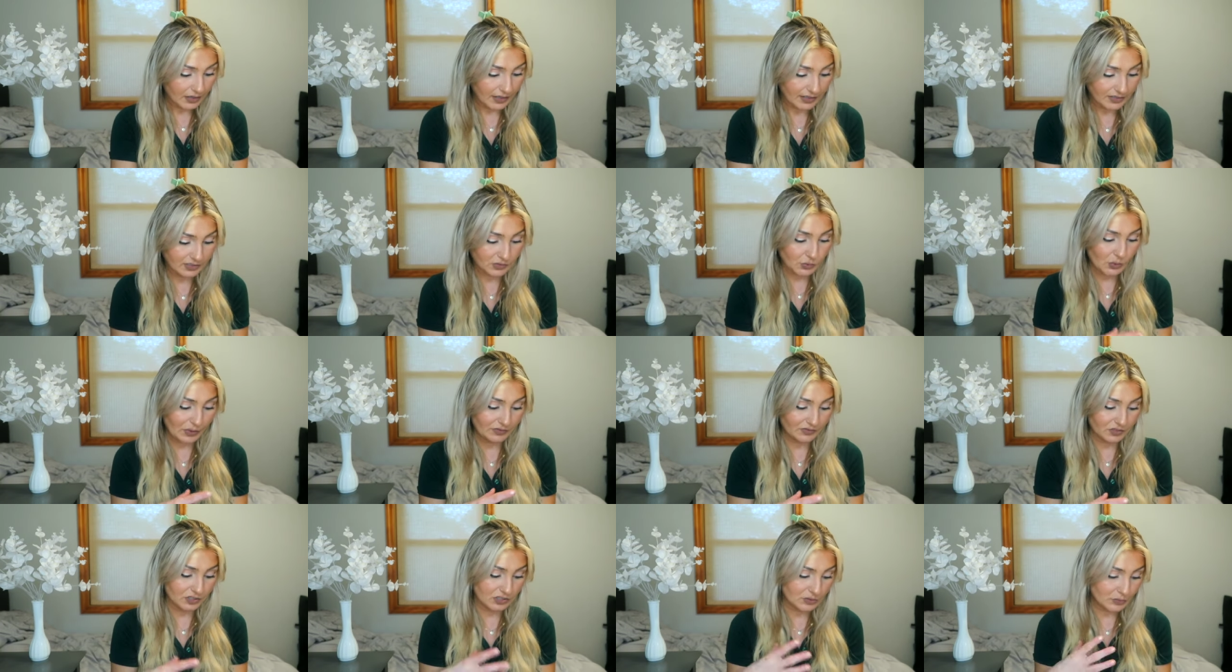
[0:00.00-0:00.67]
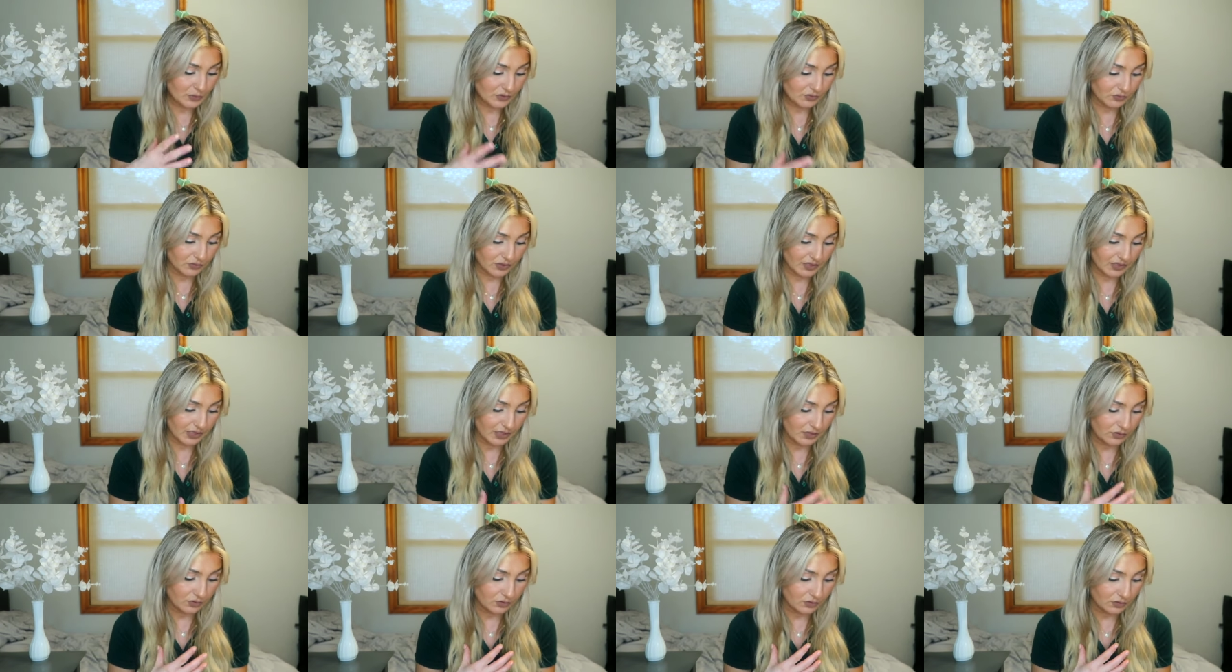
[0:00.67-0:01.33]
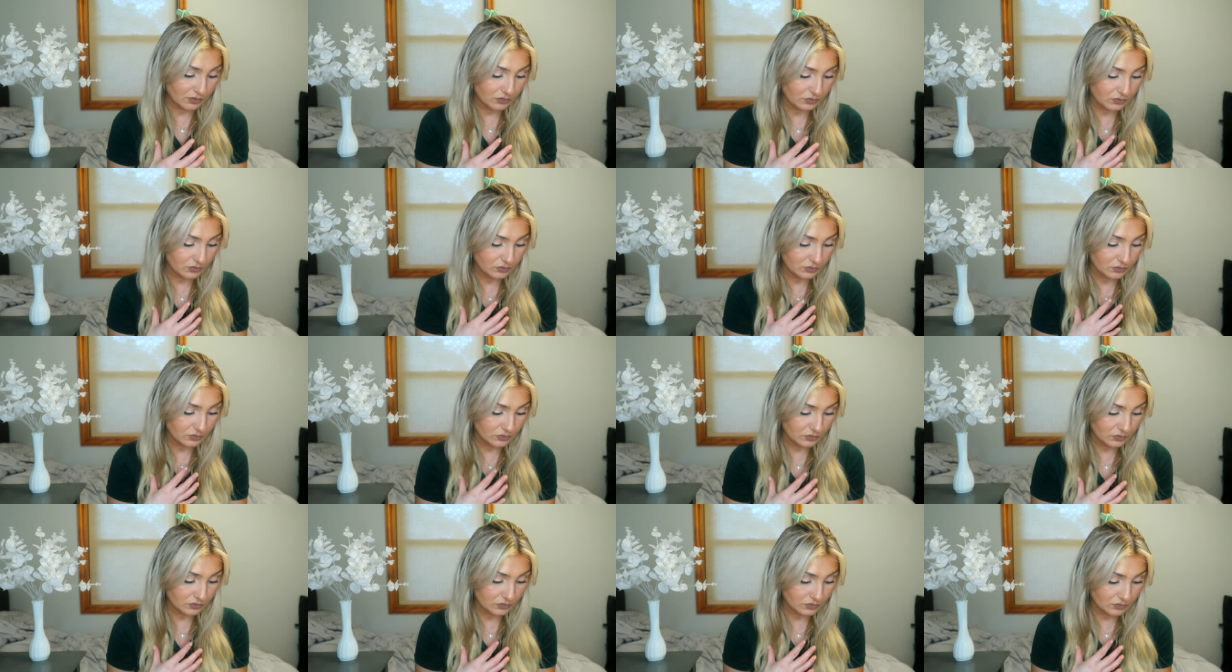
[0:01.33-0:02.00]
and so I've just been really
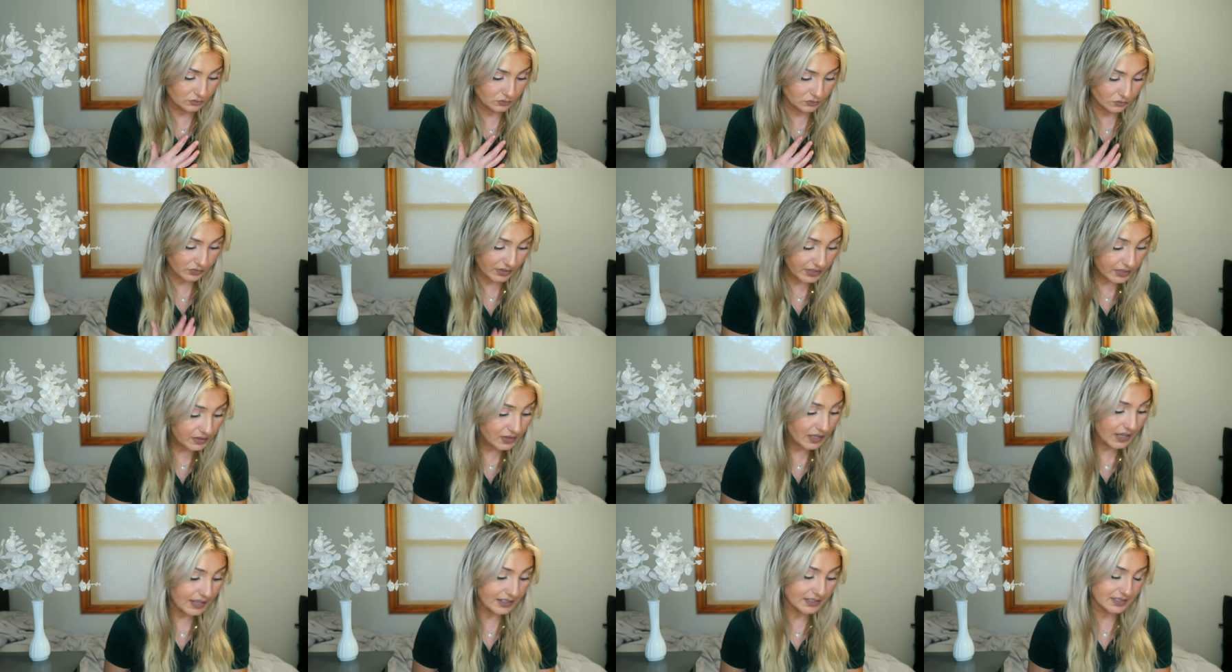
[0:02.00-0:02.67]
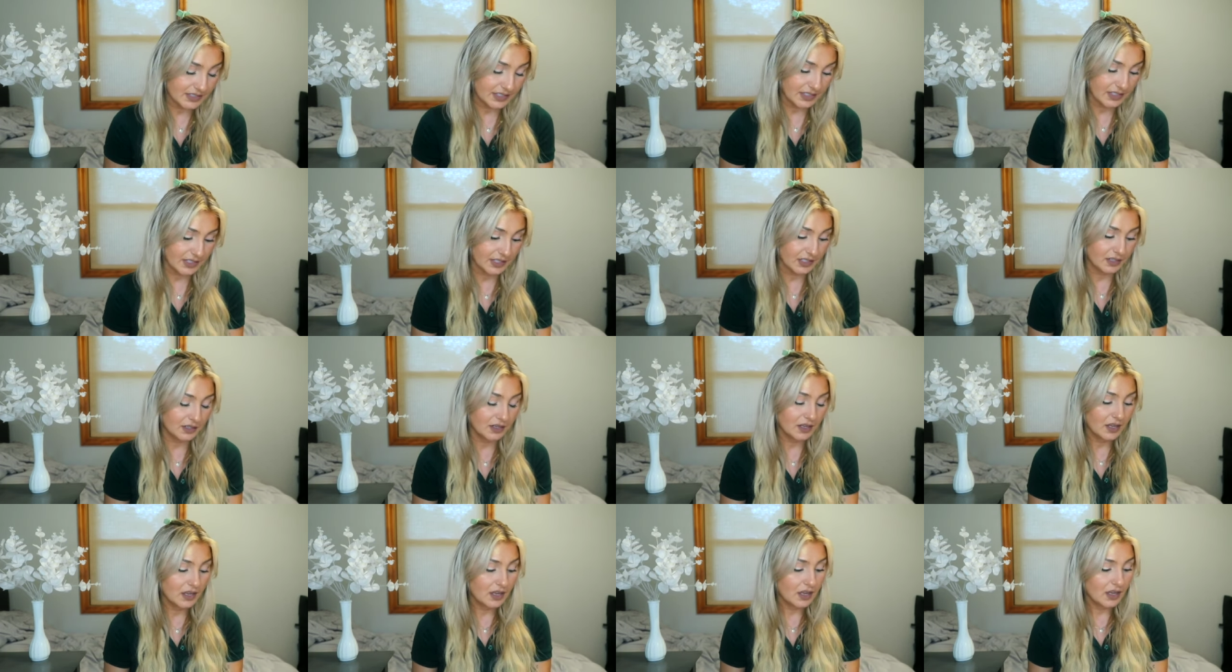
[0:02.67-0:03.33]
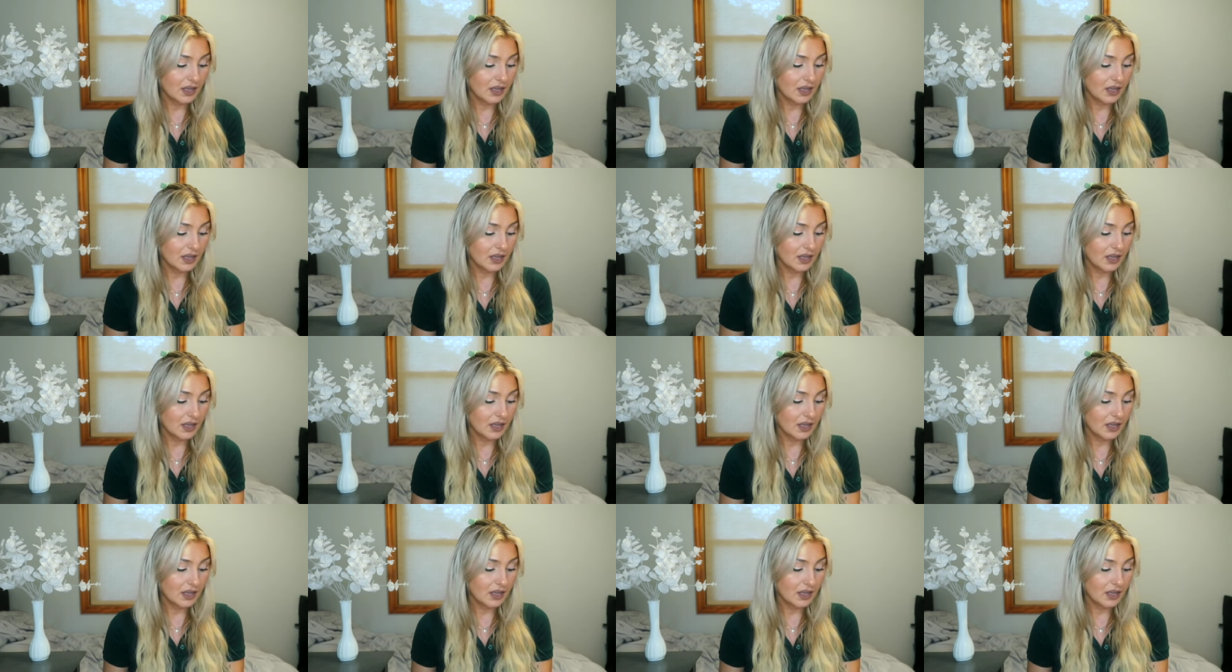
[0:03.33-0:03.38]
realizing and